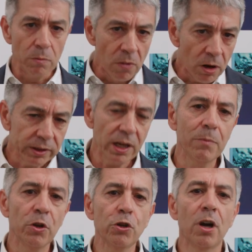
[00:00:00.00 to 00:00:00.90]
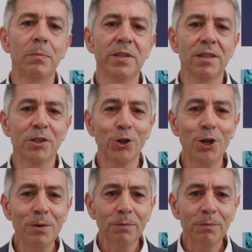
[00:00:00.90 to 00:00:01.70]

more time on your application,